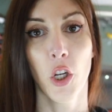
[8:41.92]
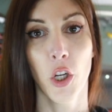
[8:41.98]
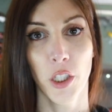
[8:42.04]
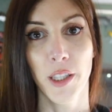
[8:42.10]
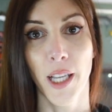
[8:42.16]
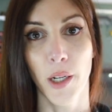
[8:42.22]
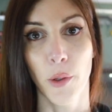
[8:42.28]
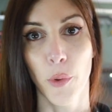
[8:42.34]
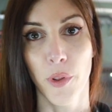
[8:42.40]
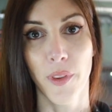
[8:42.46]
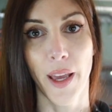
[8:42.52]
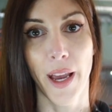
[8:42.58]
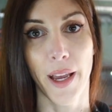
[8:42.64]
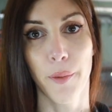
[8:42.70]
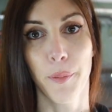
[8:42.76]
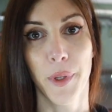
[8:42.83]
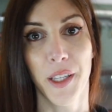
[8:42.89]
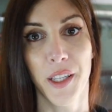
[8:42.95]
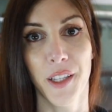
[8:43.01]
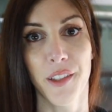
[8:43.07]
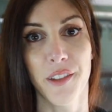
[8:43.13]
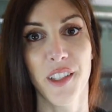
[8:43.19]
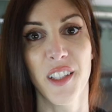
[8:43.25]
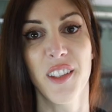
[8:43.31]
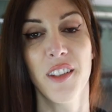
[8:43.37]
good luck with that
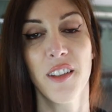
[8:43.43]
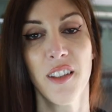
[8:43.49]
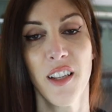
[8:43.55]
because it's